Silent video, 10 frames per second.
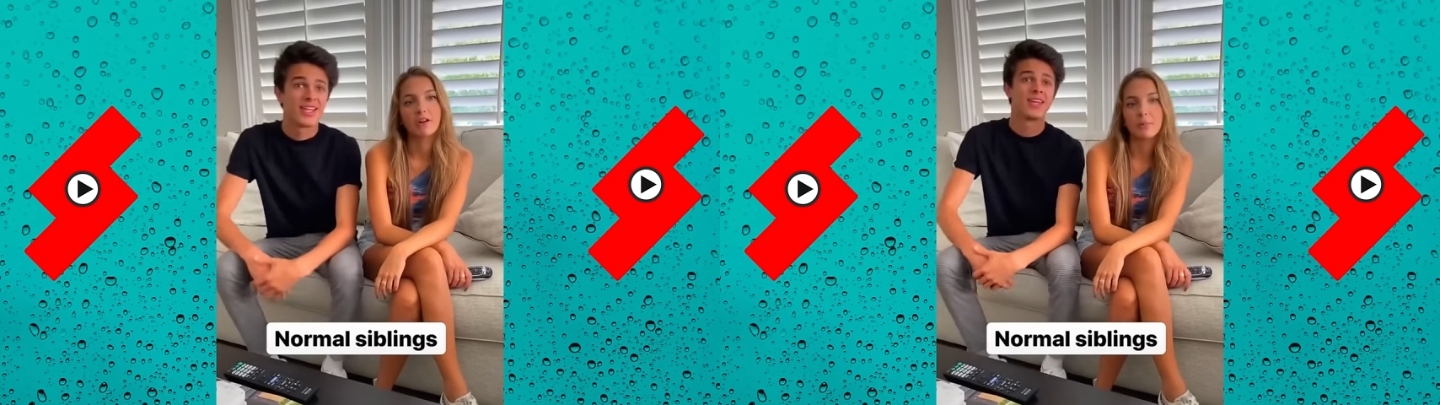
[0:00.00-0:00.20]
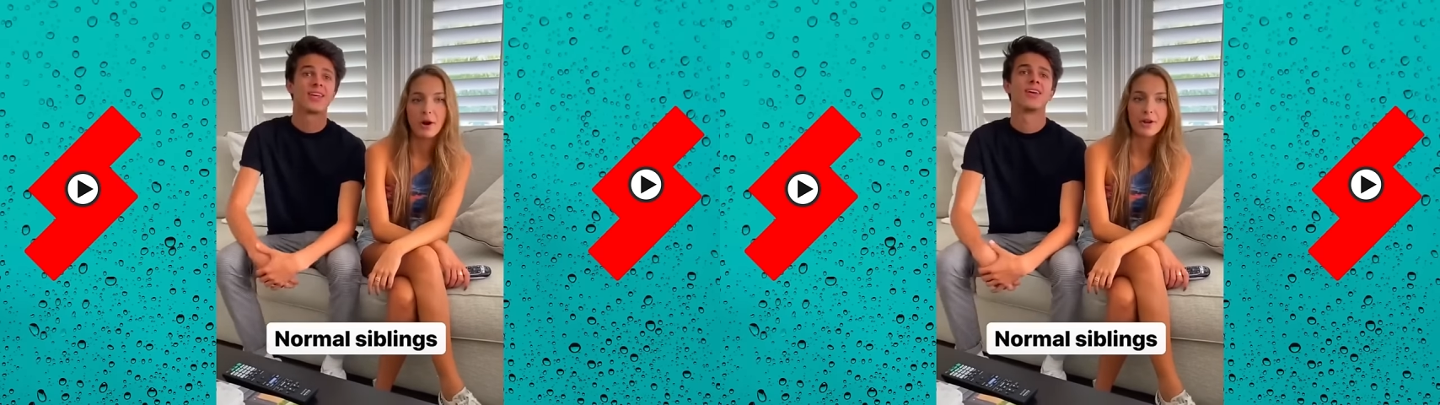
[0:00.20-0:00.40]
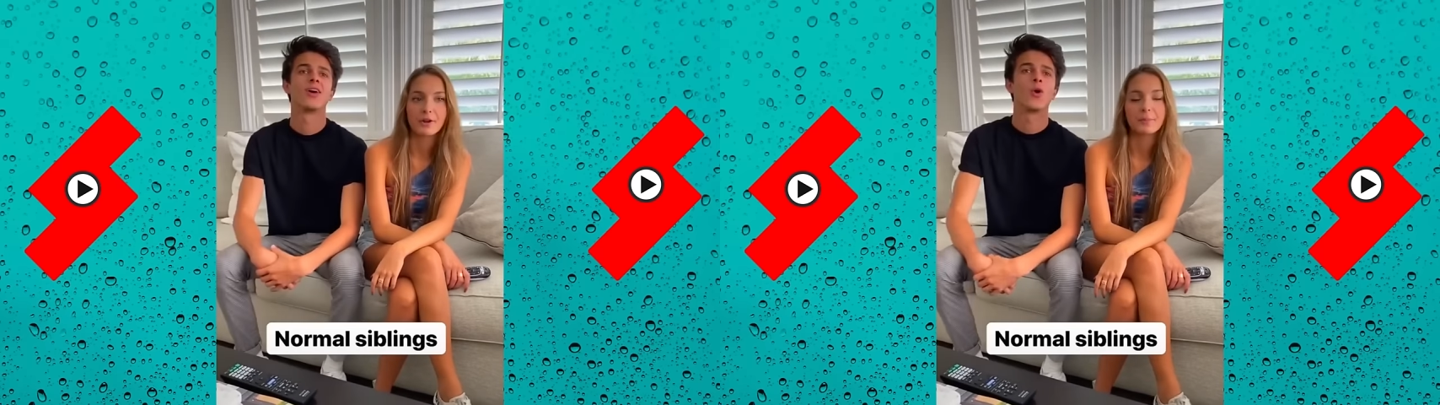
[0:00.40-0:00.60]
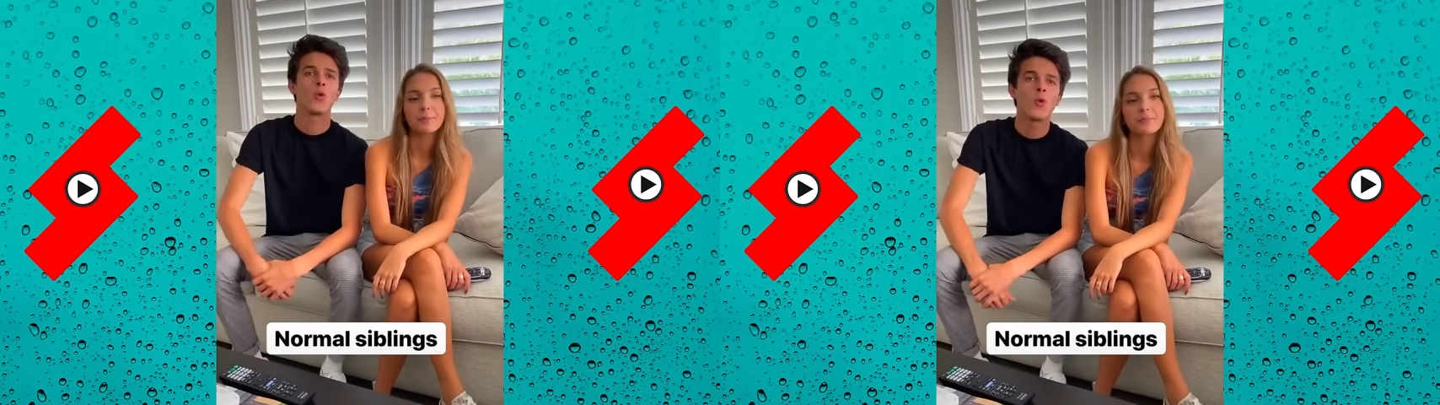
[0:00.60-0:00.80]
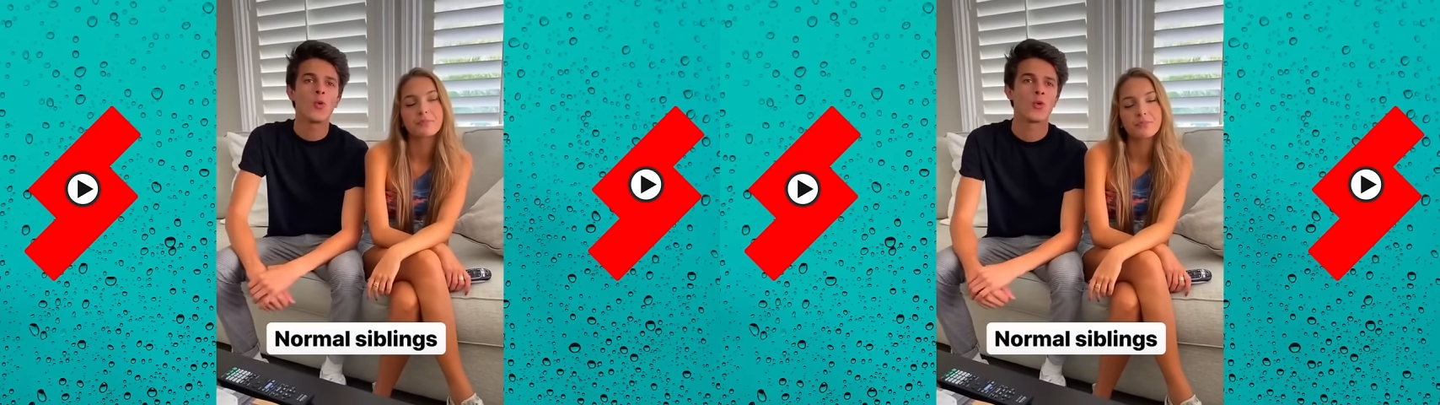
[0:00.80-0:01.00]
Speaker 1: Harry Potter.
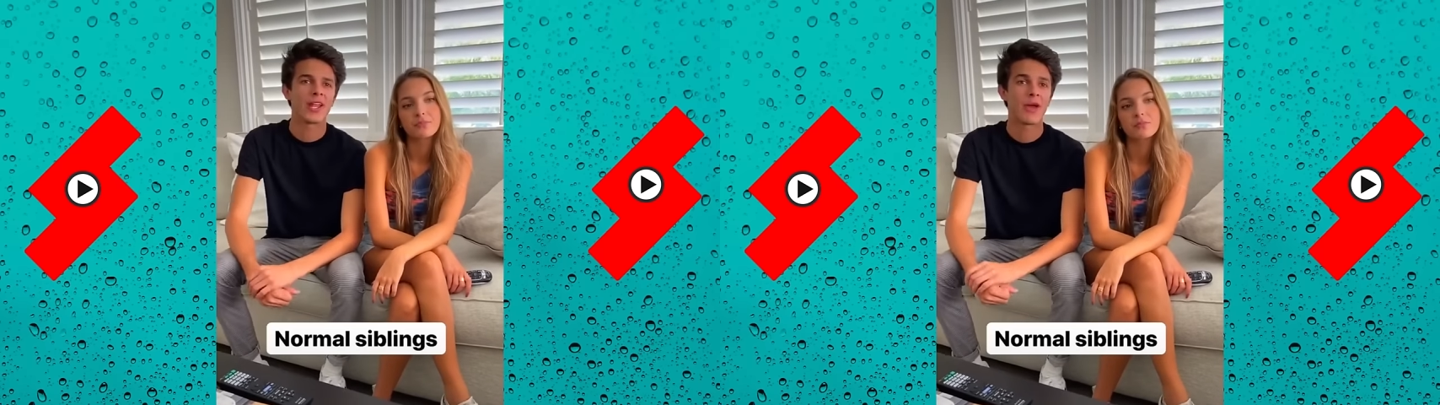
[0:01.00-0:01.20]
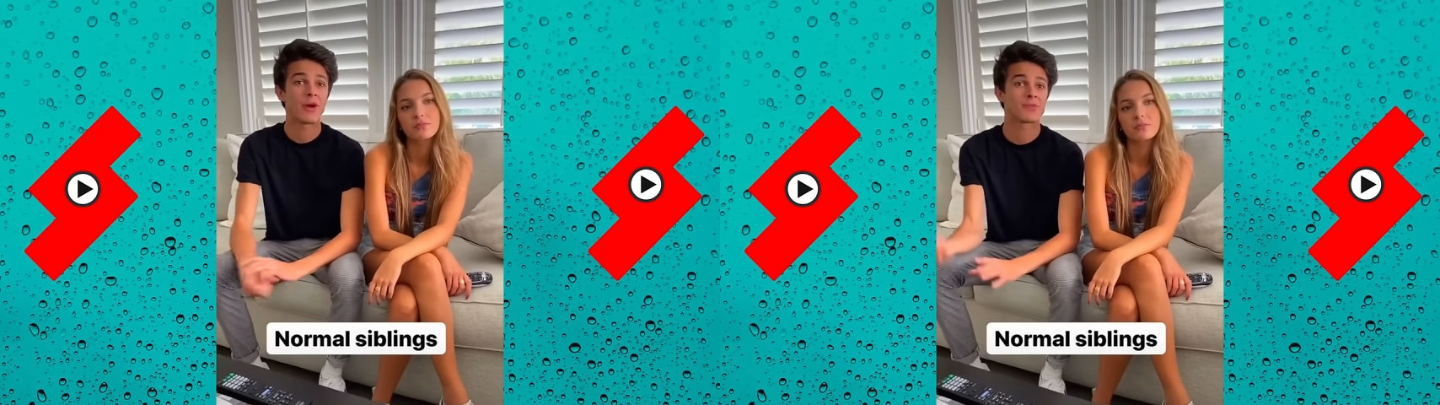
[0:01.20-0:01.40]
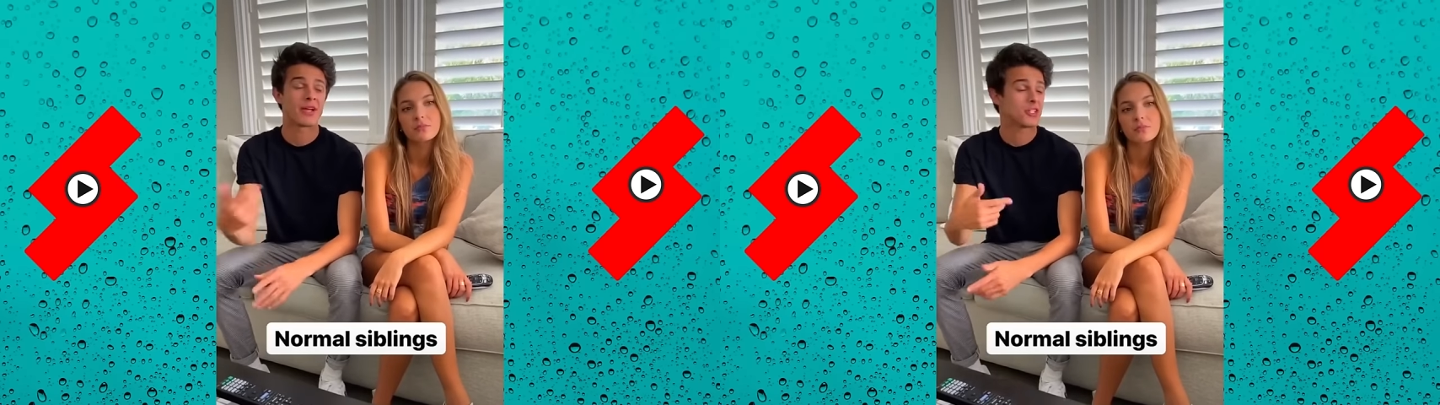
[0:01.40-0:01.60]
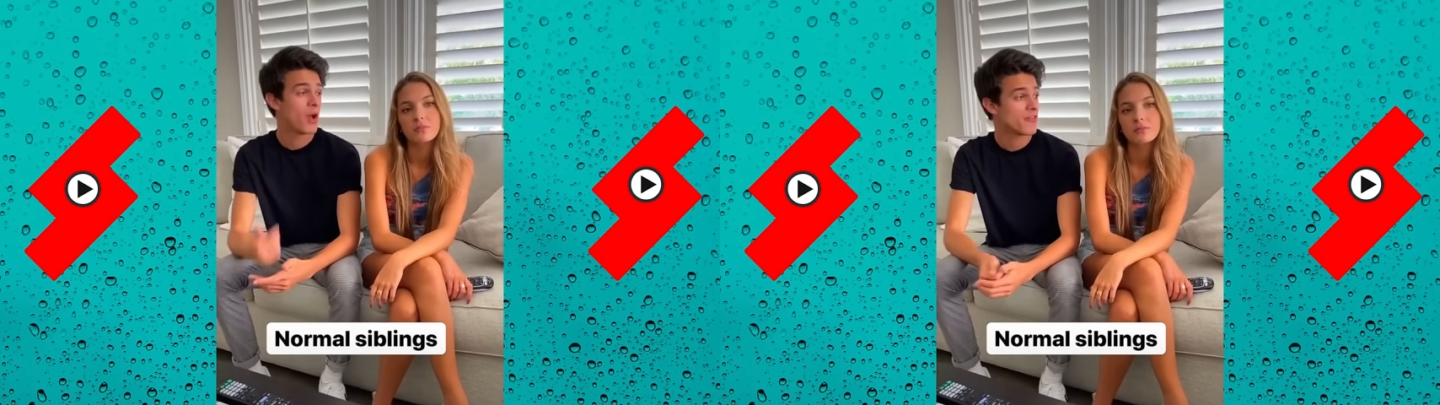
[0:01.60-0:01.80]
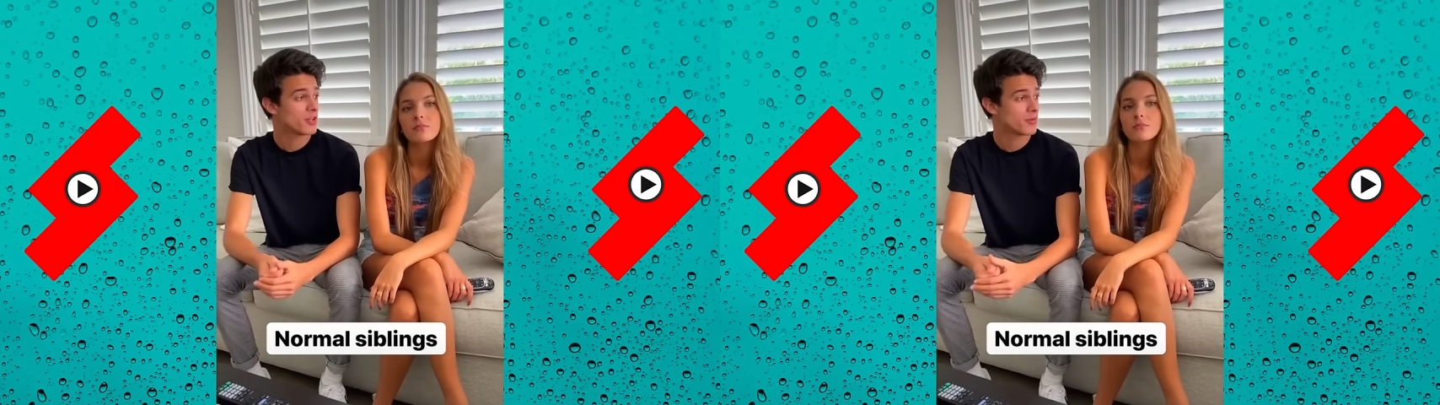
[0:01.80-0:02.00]
Speaker 2: Ooh, can I watch my
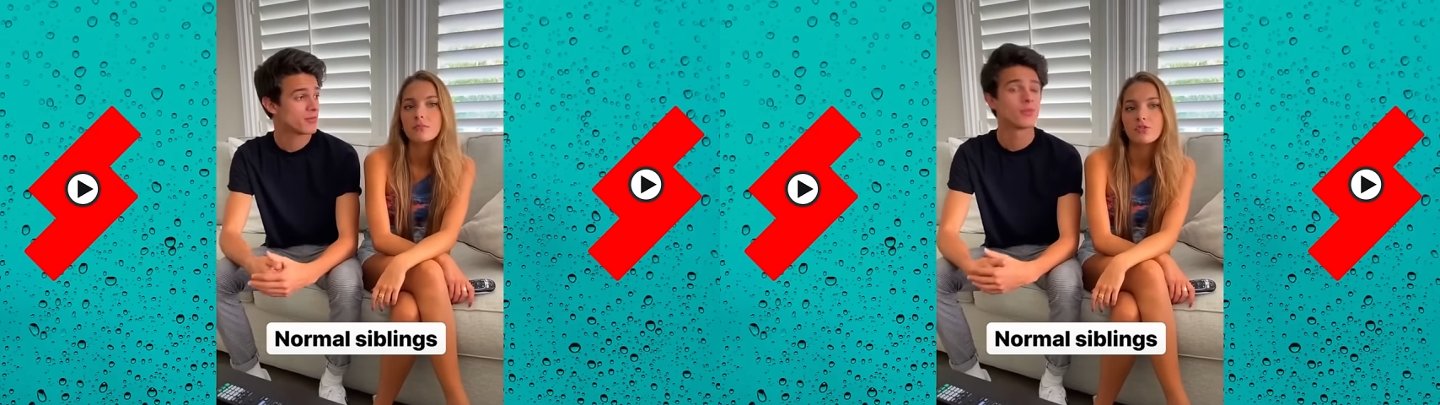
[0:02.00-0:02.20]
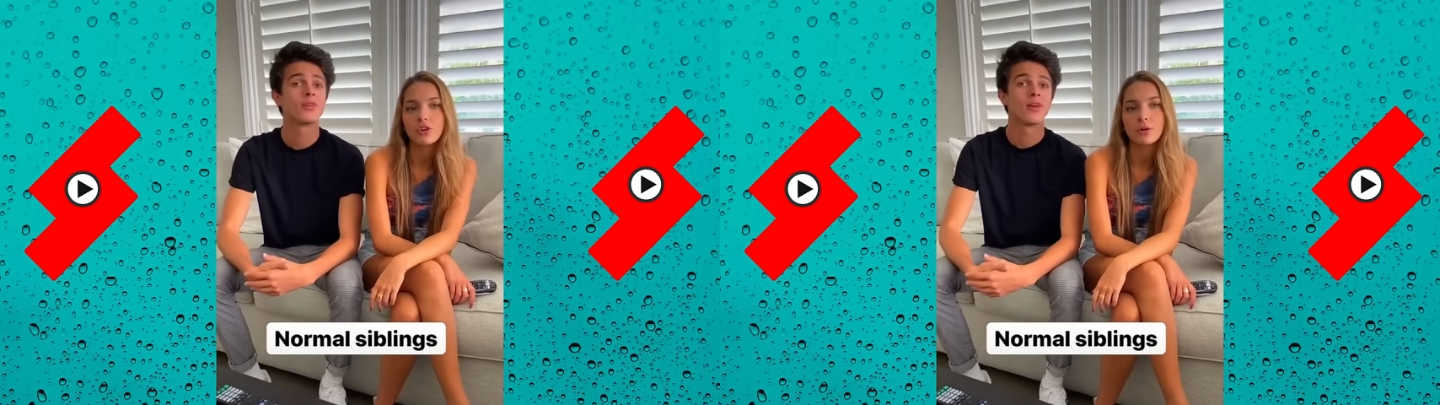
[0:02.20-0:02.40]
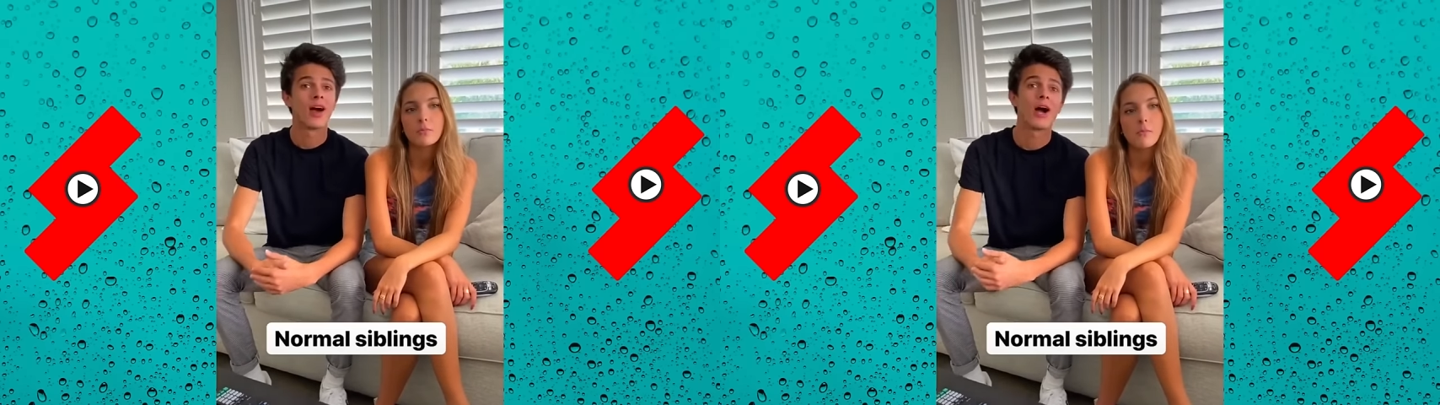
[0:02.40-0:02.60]
show after? Sure.